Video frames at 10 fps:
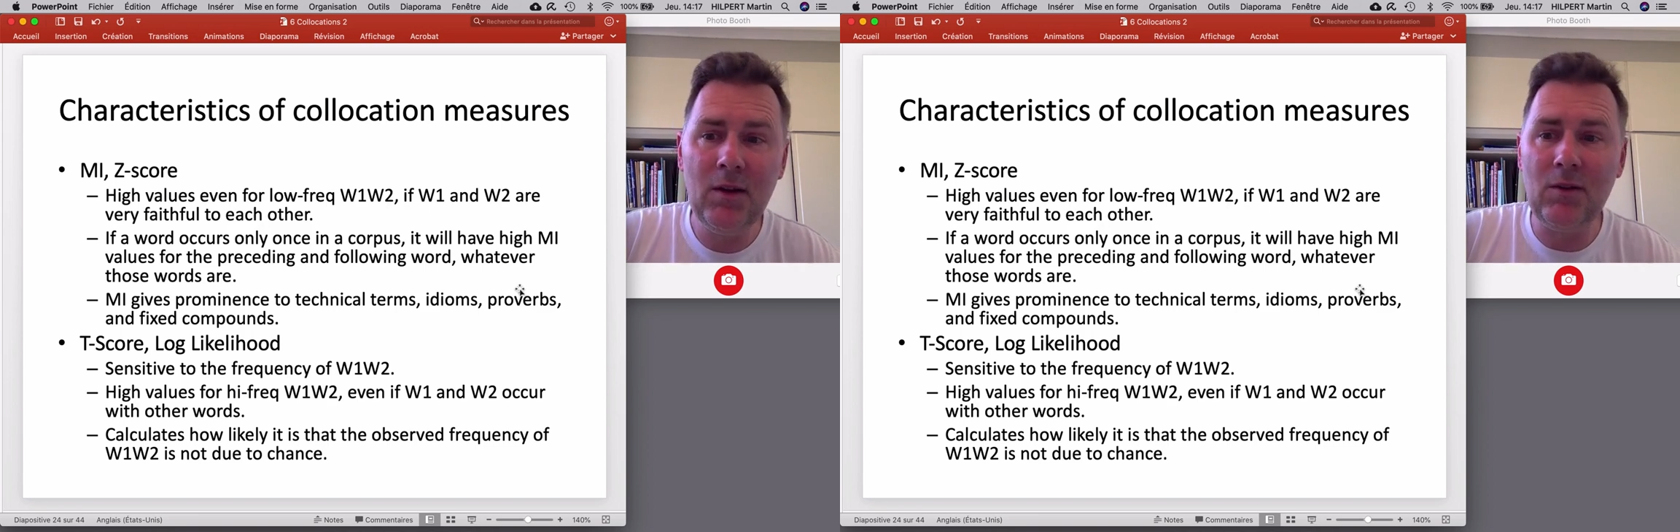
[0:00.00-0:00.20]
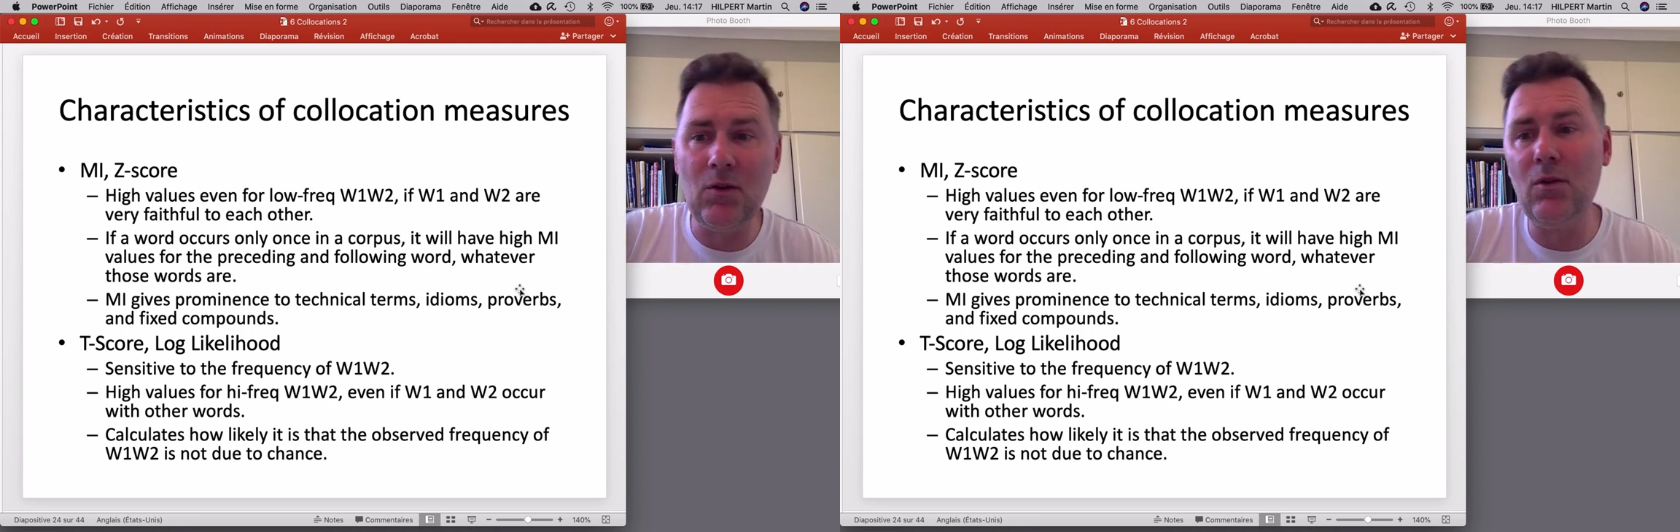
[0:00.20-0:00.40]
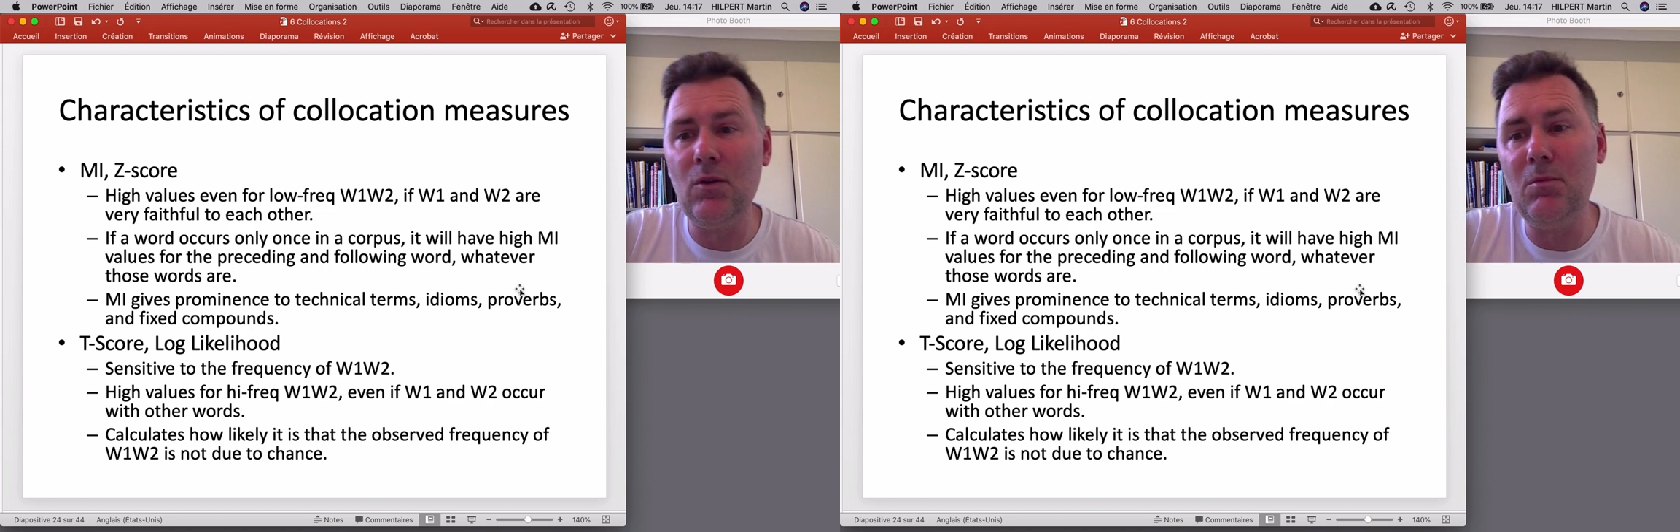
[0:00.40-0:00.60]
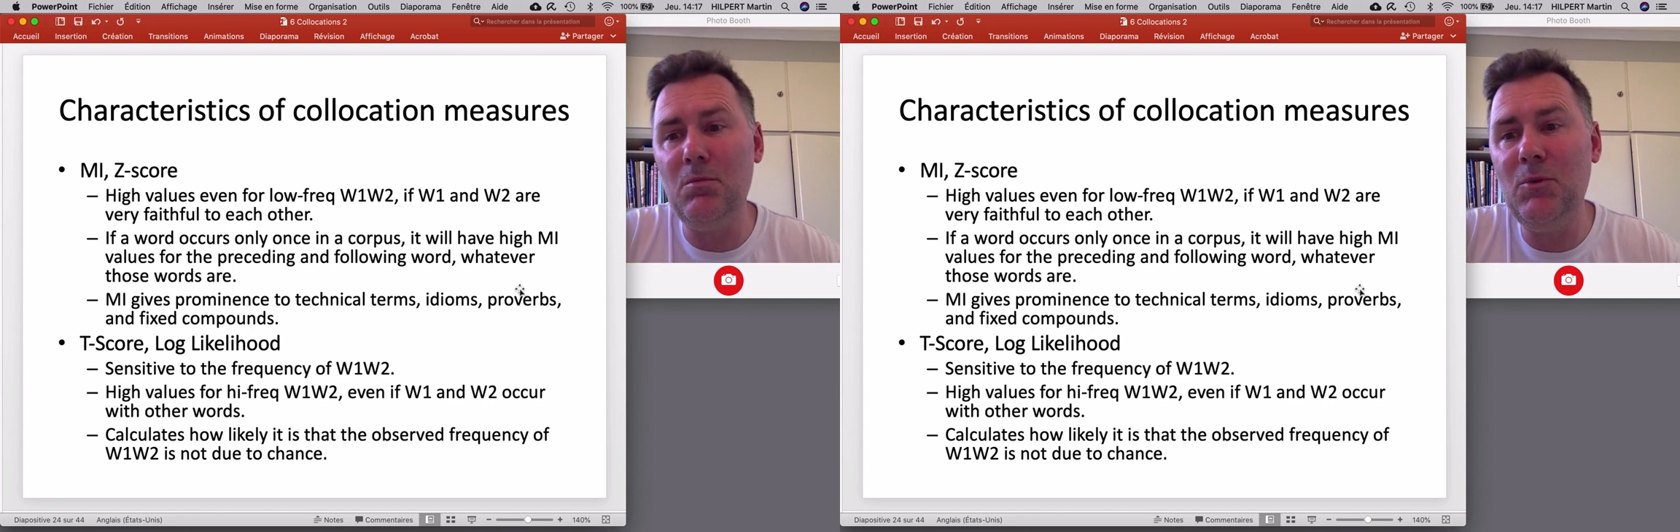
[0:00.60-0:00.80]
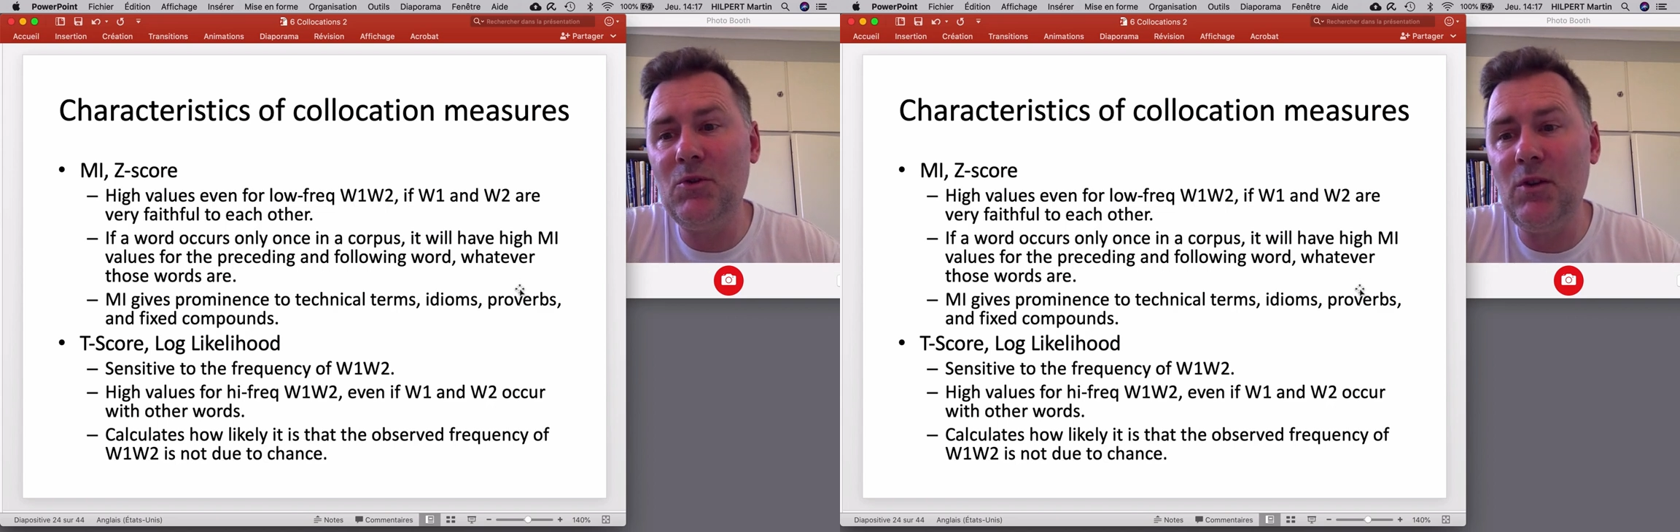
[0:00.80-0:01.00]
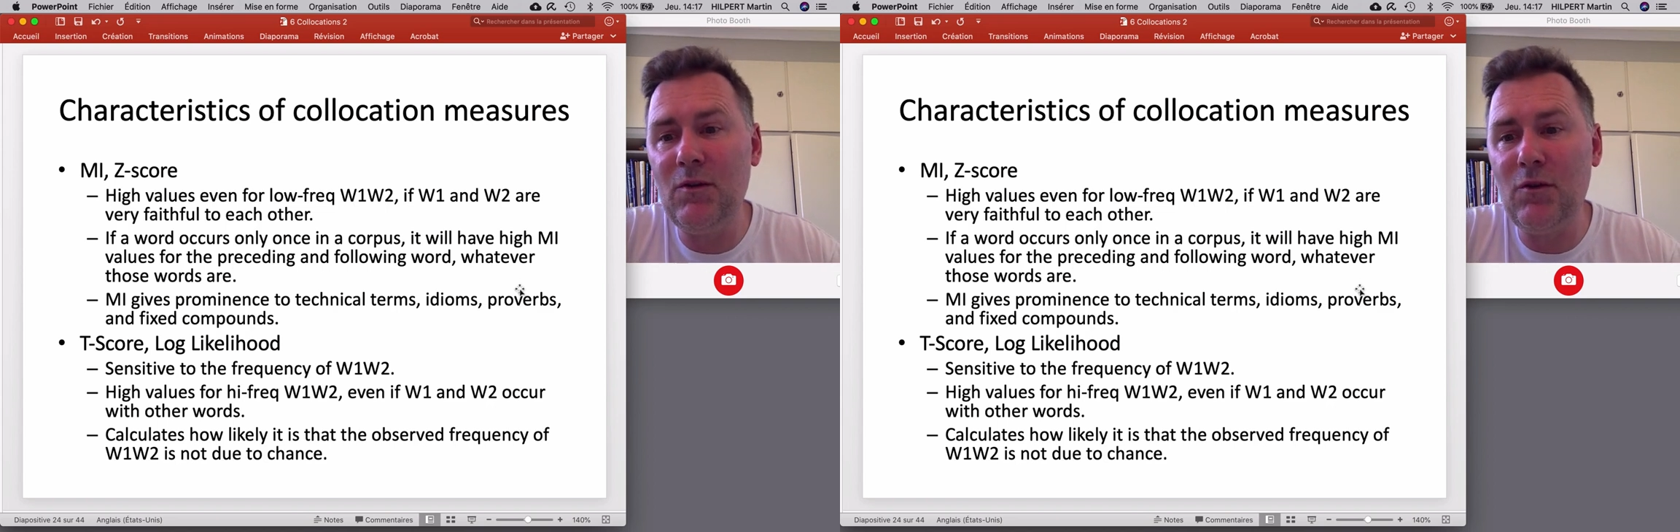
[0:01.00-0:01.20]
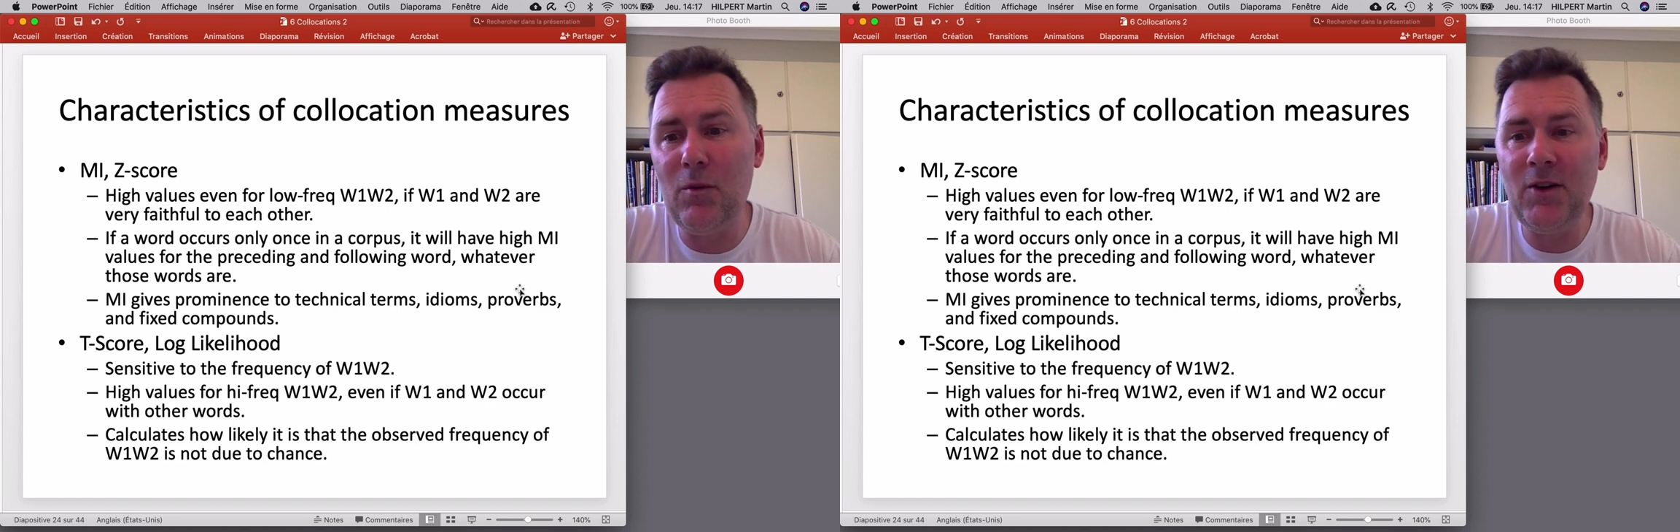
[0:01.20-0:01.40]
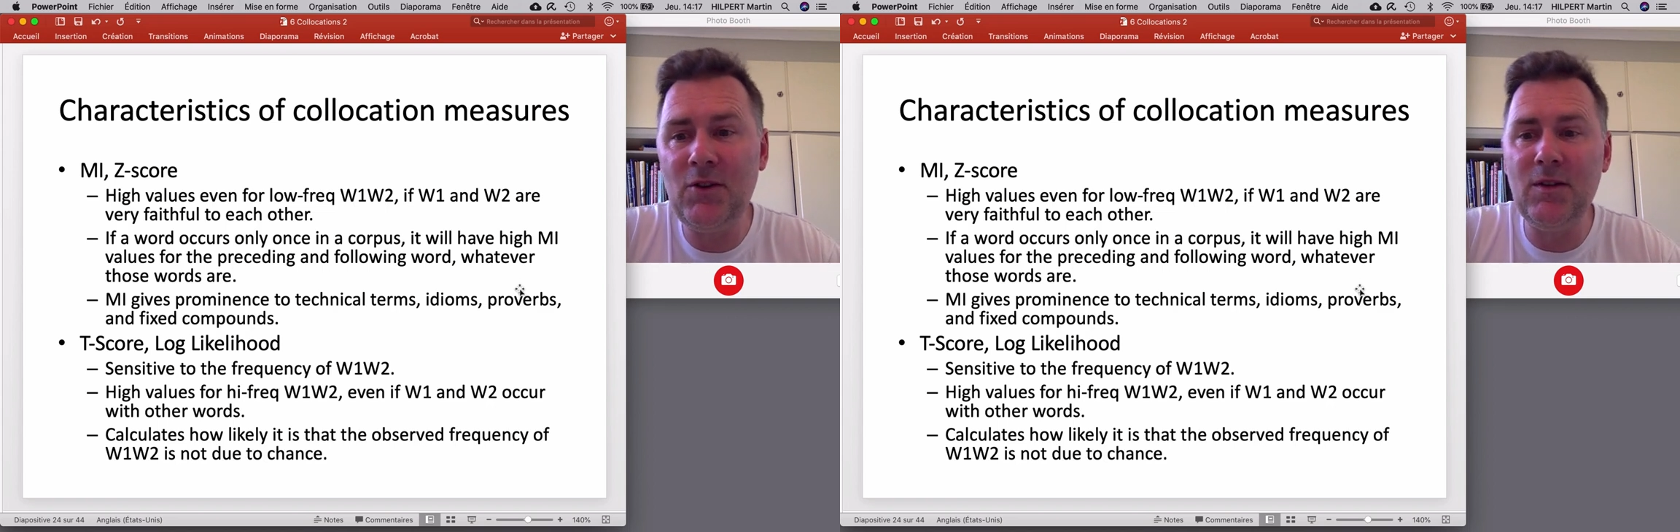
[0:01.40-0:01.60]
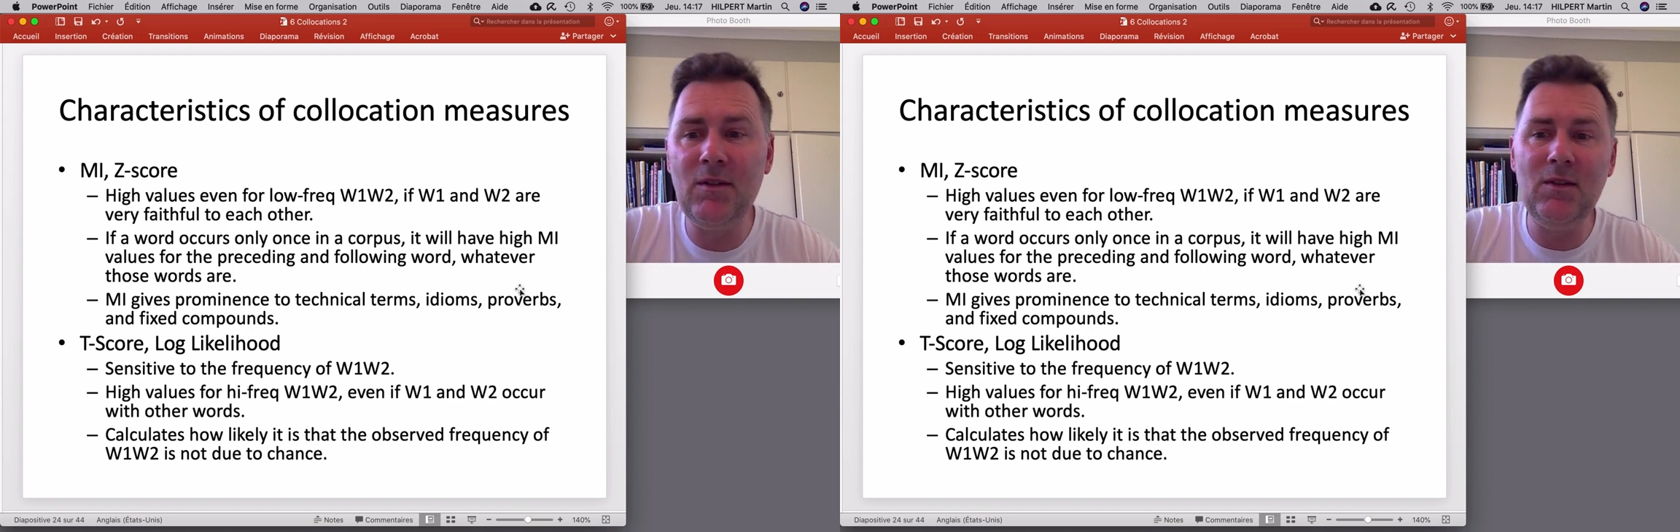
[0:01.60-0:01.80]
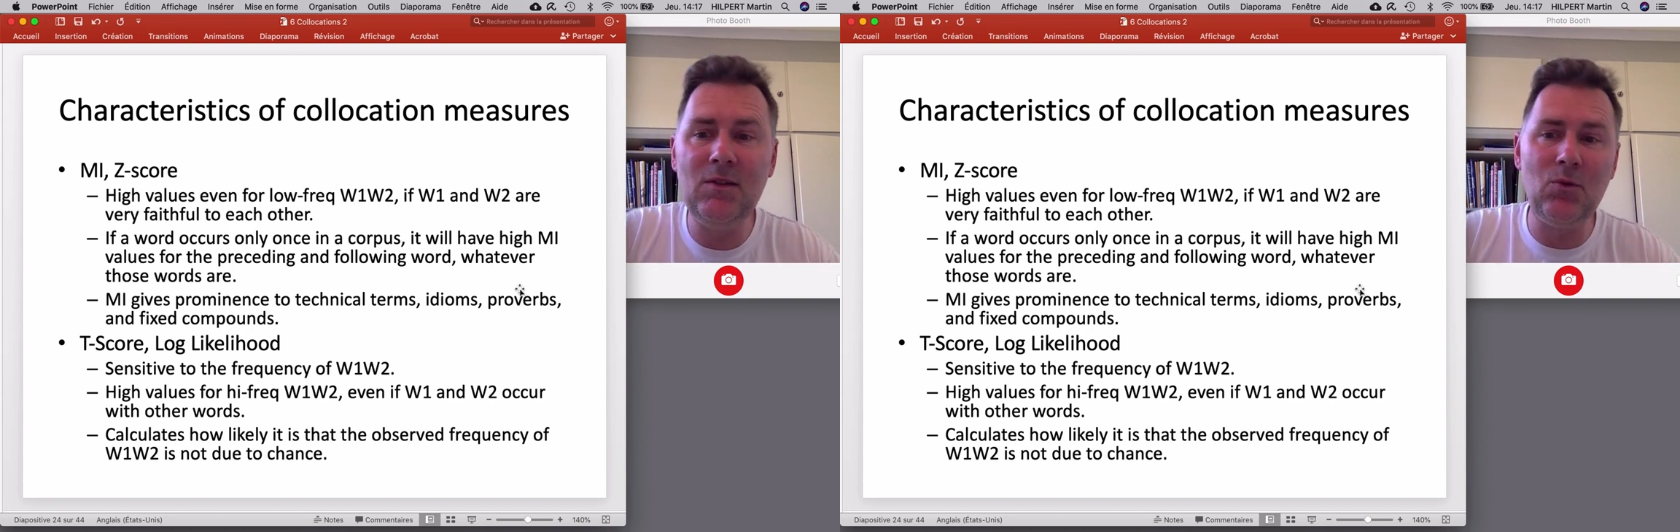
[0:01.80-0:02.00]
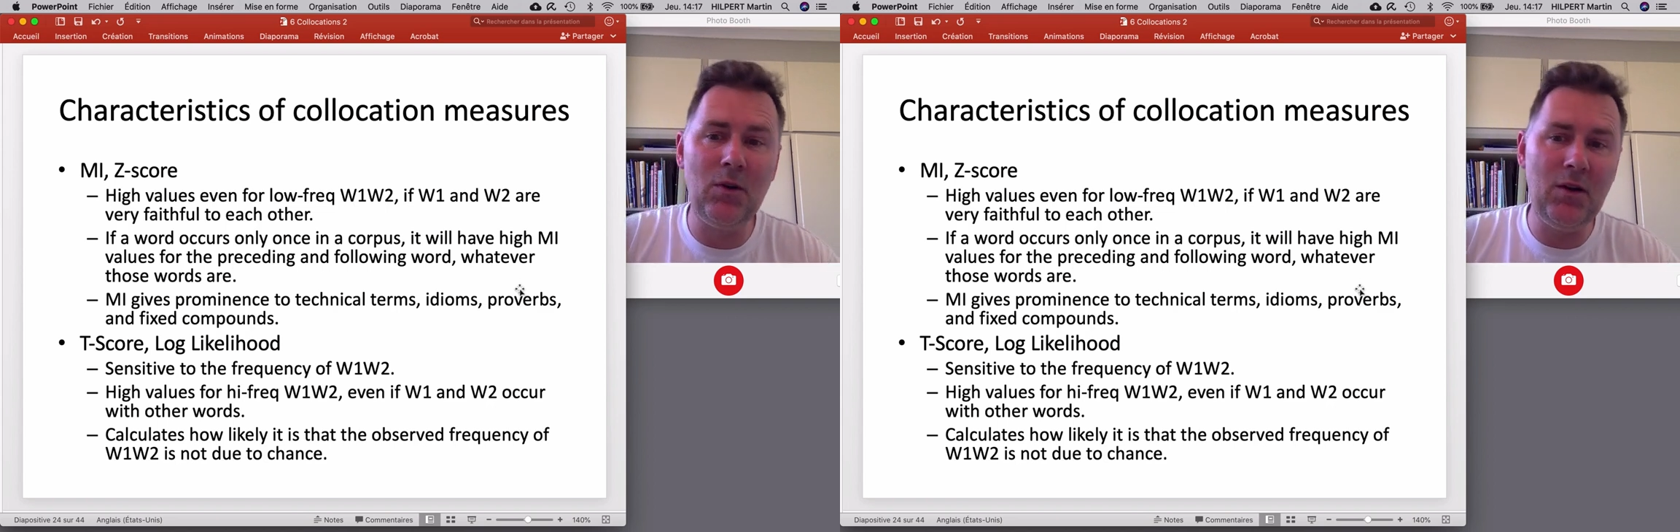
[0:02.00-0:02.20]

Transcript: So mutual information and z-score